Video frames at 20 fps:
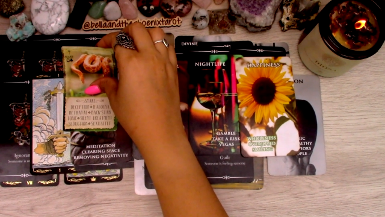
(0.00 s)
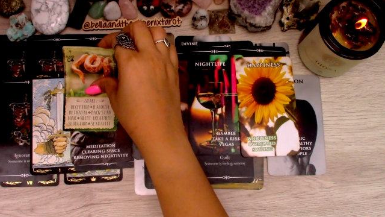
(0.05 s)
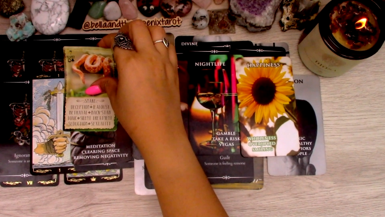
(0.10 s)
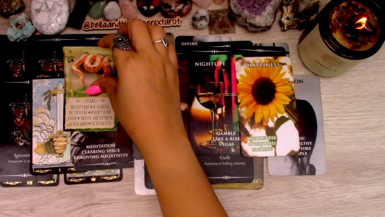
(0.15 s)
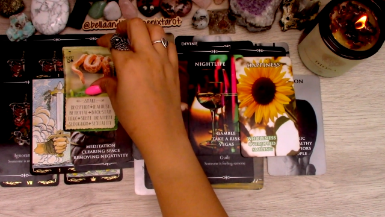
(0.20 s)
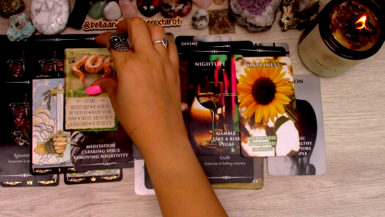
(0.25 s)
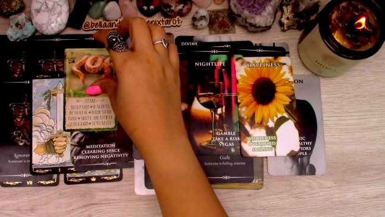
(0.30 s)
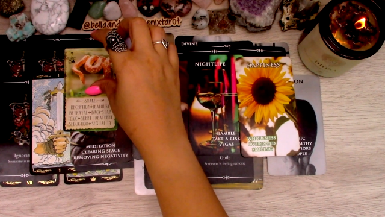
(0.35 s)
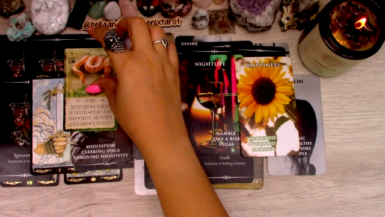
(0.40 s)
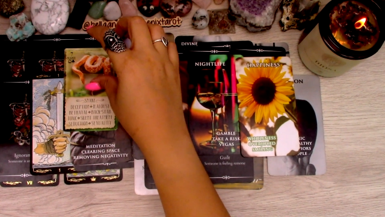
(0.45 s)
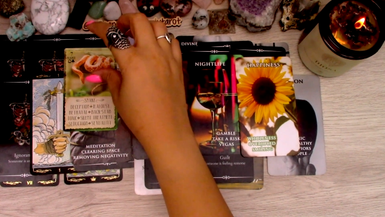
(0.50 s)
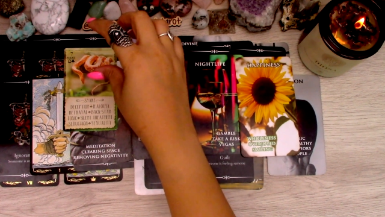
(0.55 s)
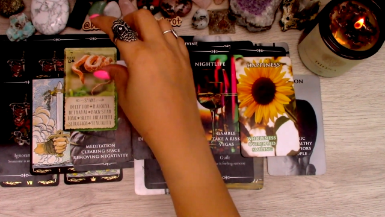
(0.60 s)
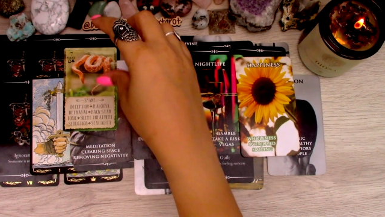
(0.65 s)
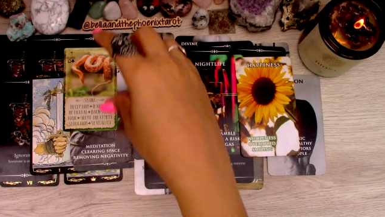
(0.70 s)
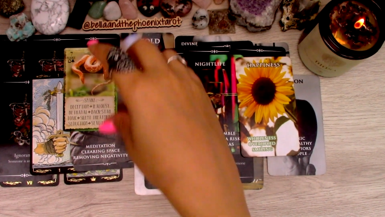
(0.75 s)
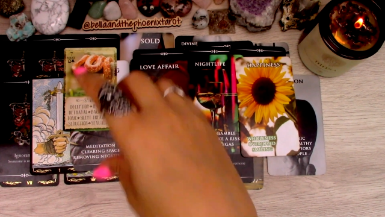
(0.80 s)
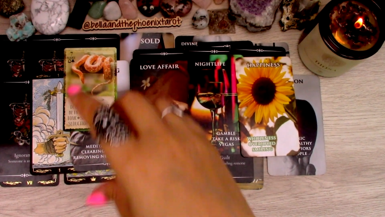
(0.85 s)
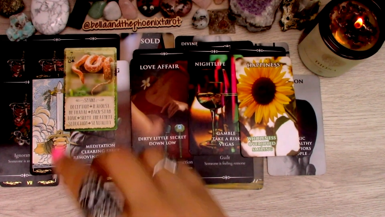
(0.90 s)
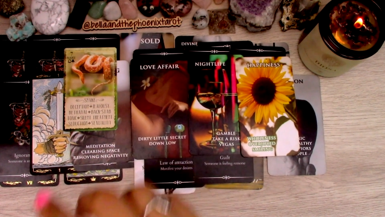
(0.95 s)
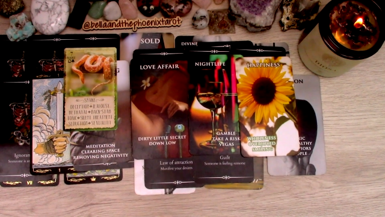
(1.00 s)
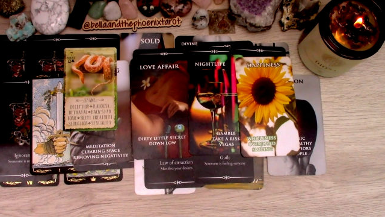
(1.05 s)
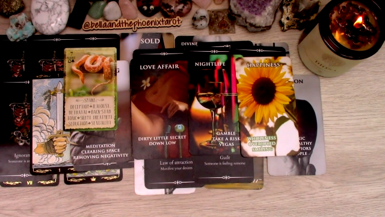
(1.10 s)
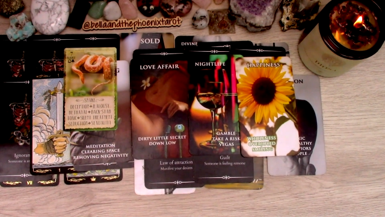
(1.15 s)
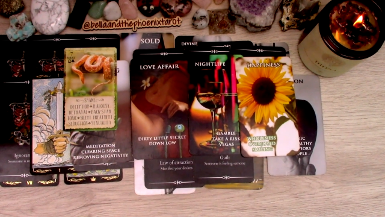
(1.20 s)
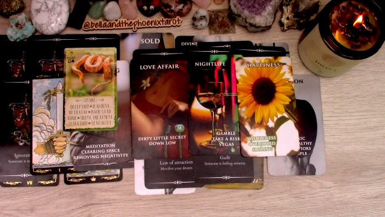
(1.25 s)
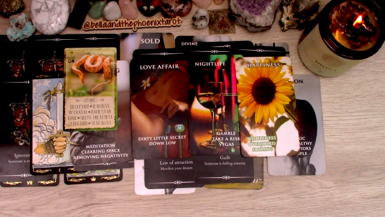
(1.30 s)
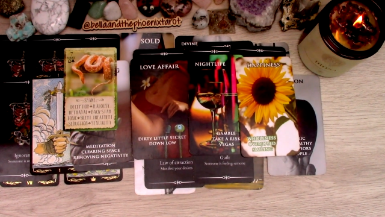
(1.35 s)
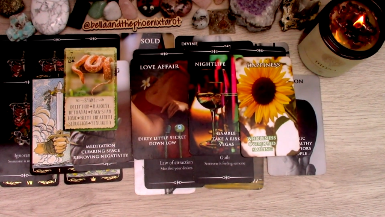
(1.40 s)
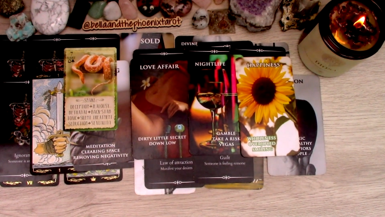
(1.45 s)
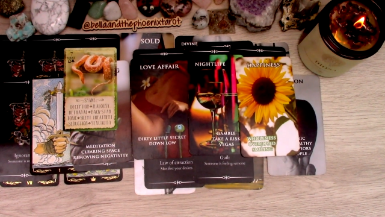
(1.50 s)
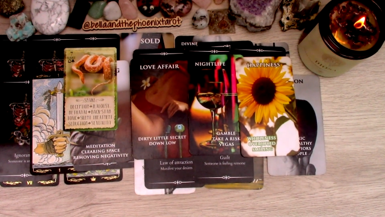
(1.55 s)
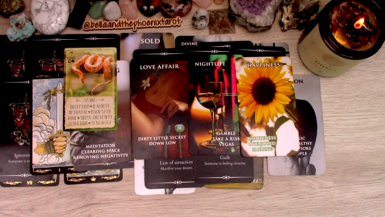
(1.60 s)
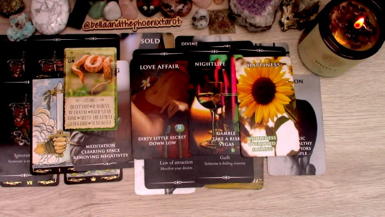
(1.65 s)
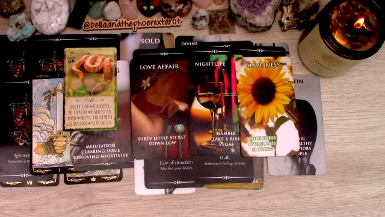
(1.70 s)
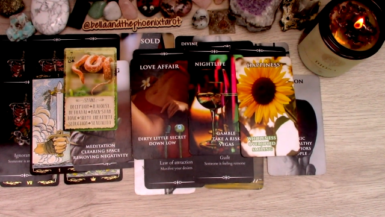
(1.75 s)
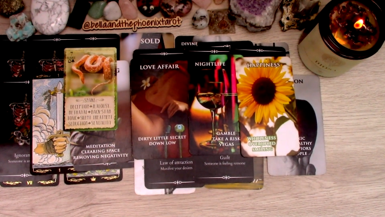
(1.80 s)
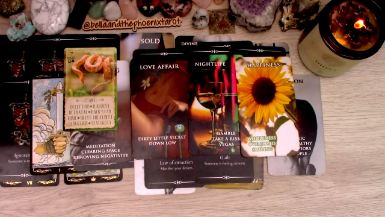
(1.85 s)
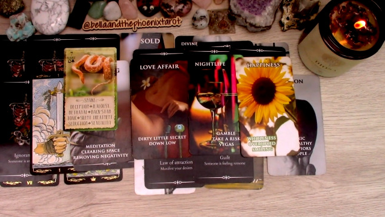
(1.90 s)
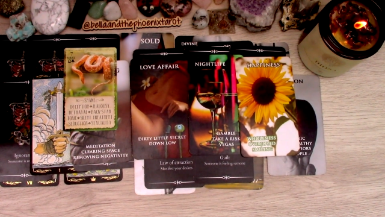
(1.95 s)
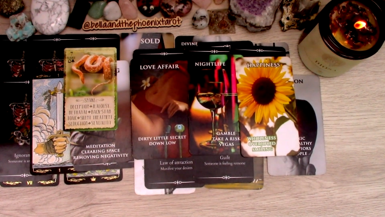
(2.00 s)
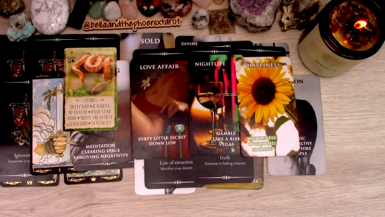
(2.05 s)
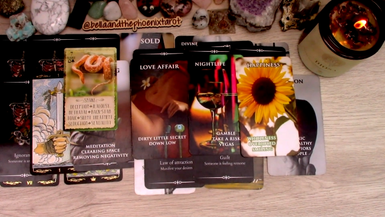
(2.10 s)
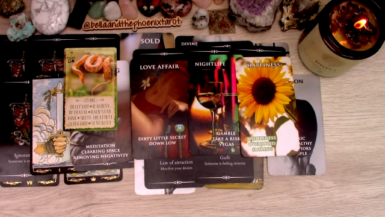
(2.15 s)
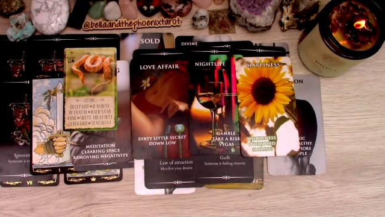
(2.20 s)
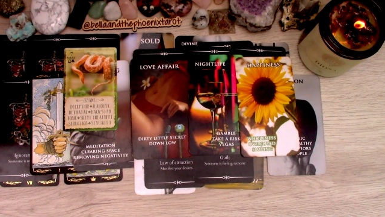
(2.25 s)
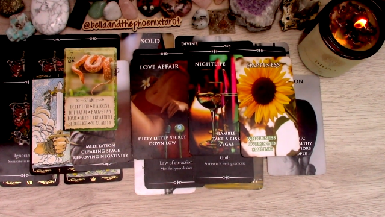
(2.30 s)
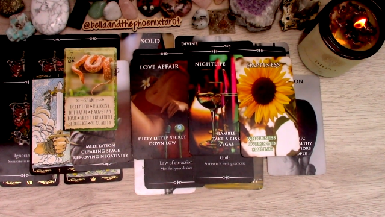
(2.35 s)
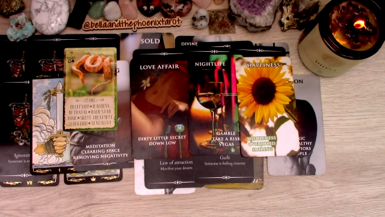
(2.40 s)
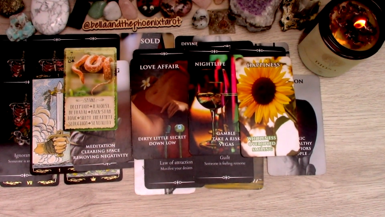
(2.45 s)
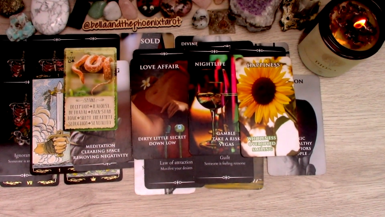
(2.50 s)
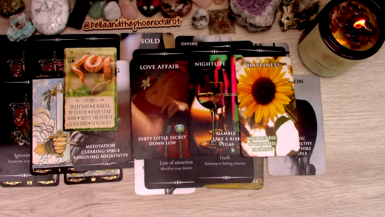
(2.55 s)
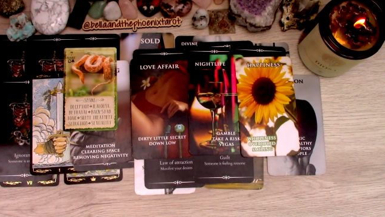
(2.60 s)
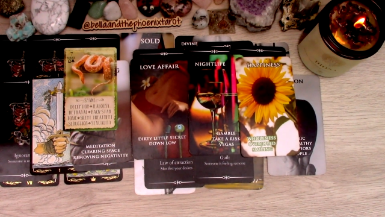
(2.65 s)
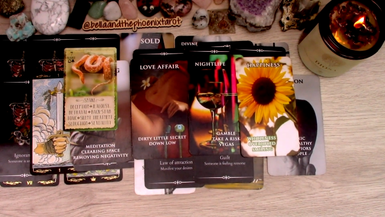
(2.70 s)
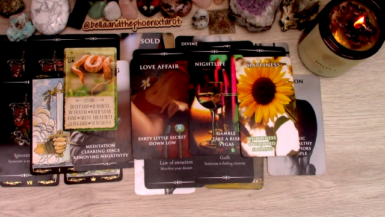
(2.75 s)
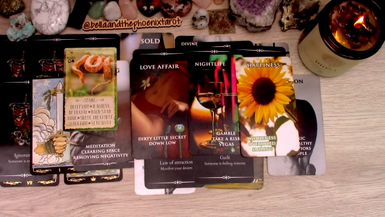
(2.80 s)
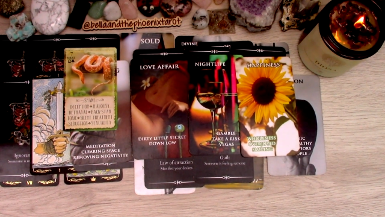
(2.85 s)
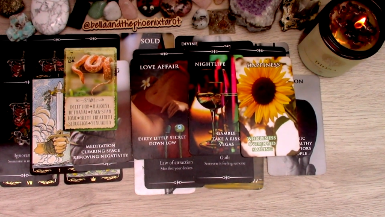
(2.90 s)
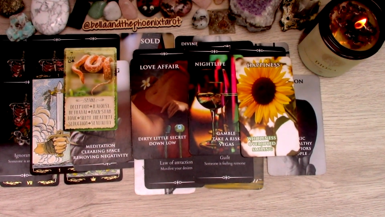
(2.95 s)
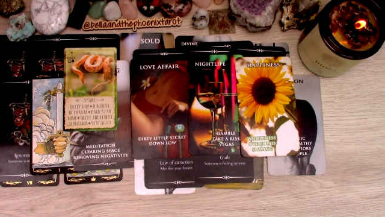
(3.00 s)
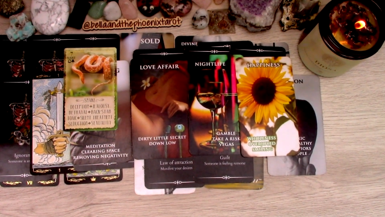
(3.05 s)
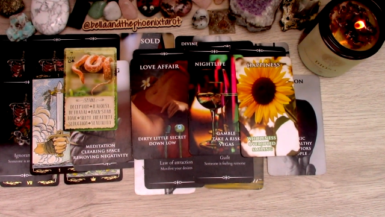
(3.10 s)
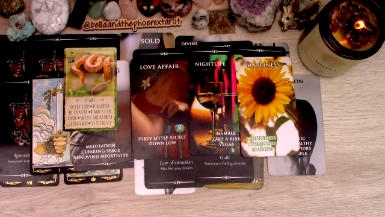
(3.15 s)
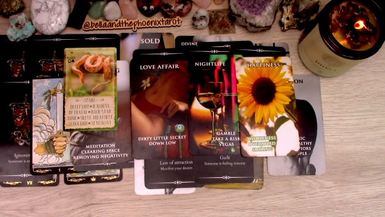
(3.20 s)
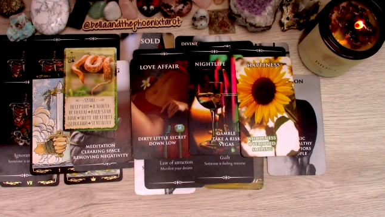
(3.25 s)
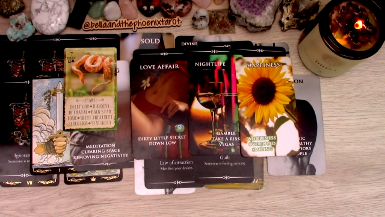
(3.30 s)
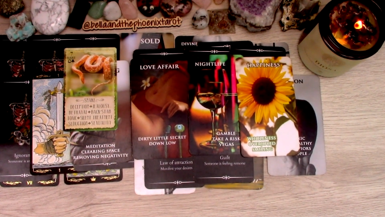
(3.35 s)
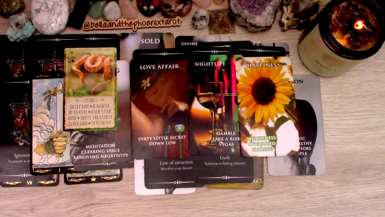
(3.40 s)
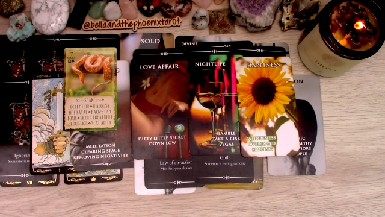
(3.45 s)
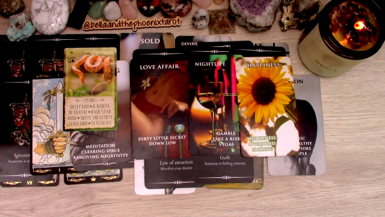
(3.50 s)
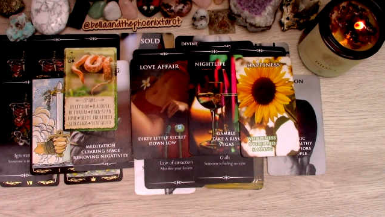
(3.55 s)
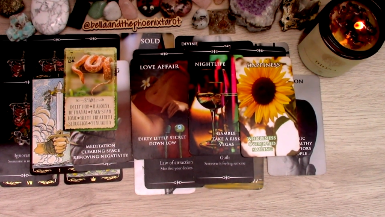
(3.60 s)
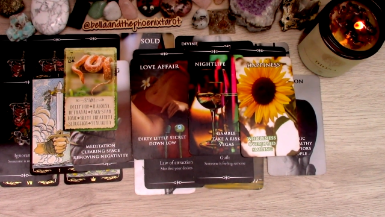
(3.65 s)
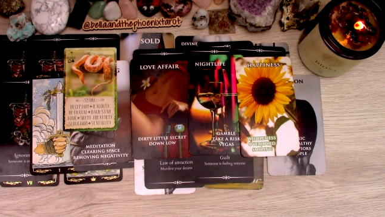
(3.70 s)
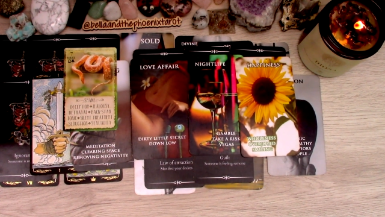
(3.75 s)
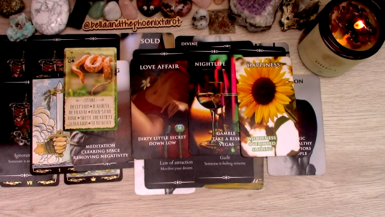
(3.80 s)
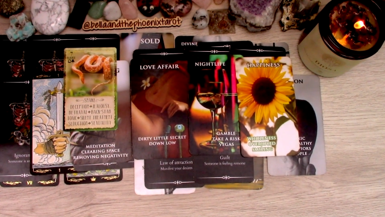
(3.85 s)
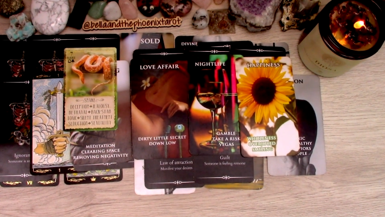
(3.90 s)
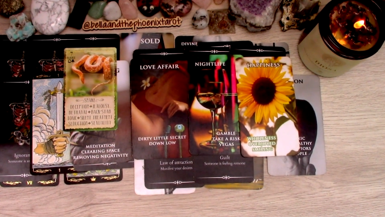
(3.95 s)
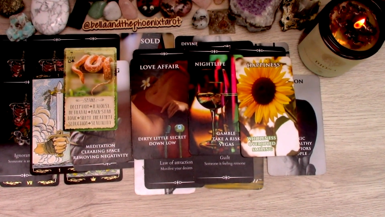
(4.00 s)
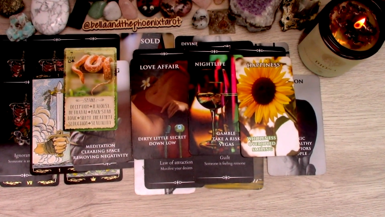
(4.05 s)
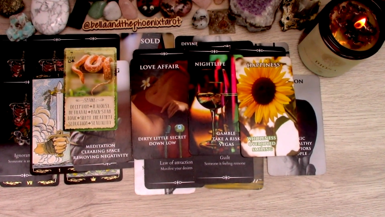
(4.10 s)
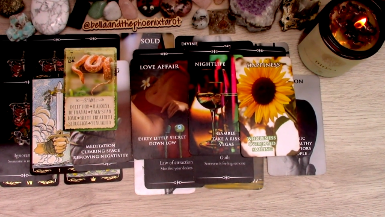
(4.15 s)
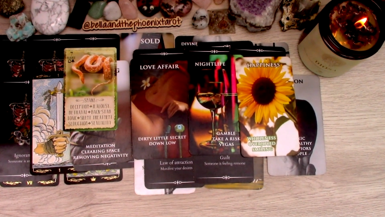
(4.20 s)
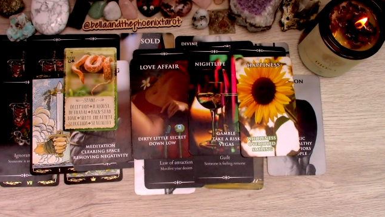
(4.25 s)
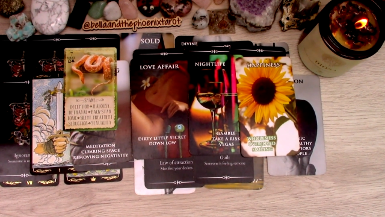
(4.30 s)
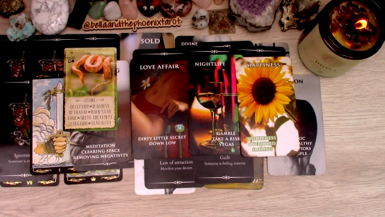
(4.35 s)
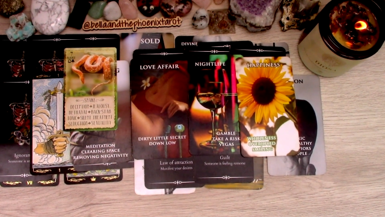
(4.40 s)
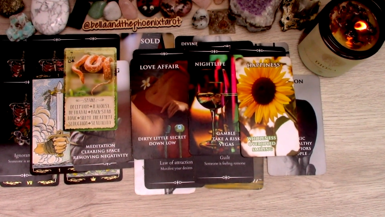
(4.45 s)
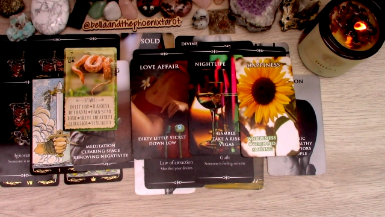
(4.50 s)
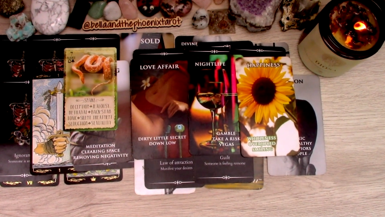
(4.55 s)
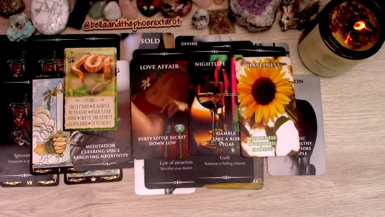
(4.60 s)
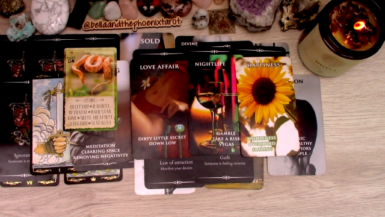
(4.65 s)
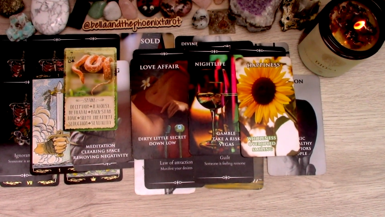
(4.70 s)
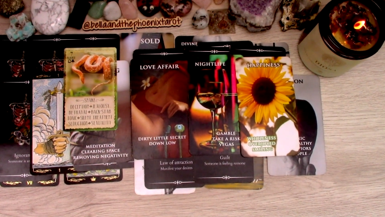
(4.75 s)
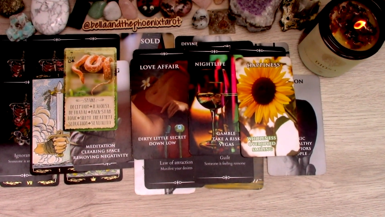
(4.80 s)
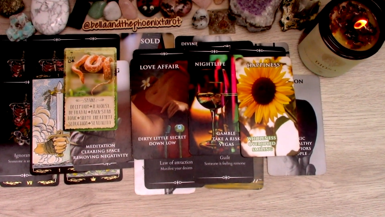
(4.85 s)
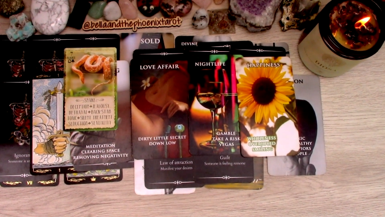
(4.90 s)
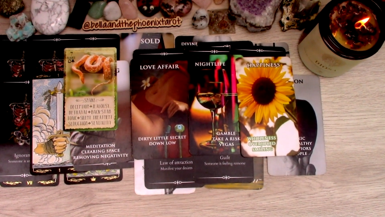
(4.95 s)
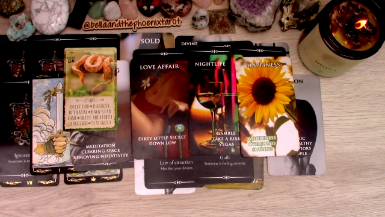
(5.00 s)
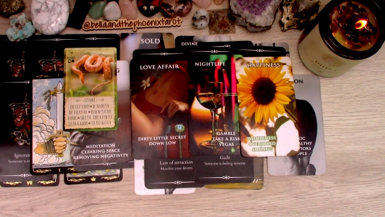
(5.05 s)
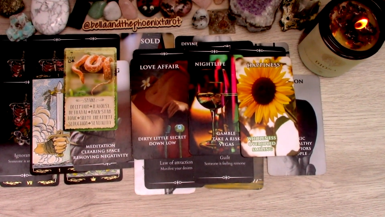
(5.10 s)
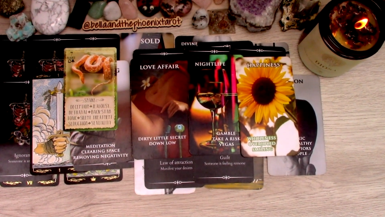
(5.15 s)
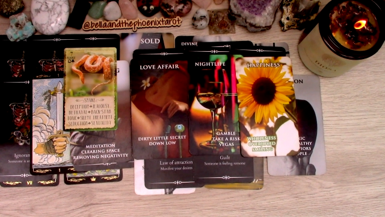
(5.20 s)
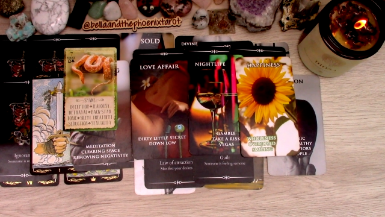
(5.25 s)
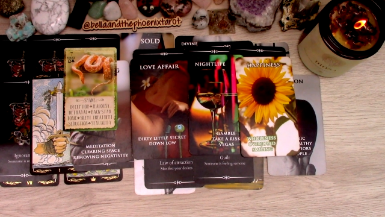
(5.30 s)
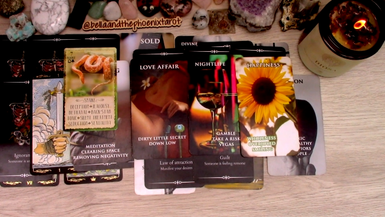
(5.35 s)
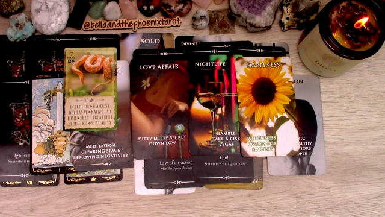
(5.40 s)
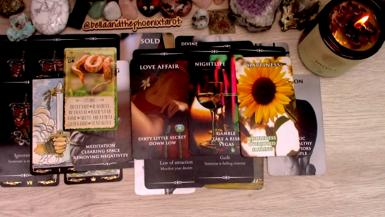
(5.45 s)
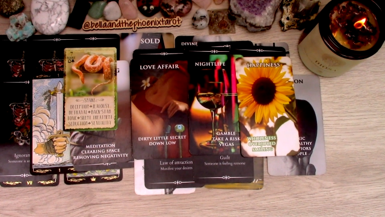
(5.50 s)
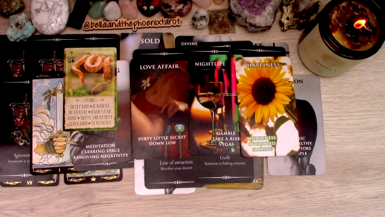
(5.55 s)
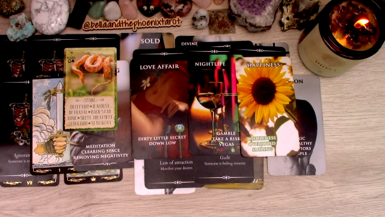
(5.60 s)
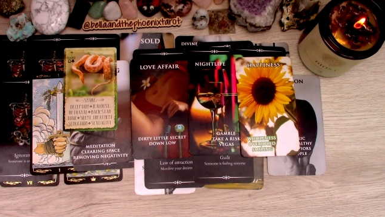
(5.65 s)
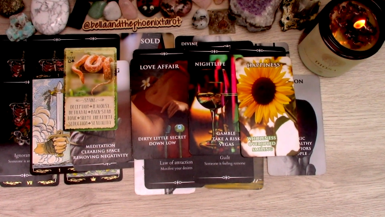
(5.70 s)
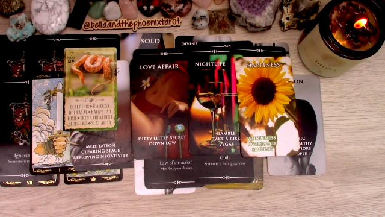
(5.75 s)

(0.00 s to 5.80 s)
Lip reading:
No face is visible, so there are no lips to read.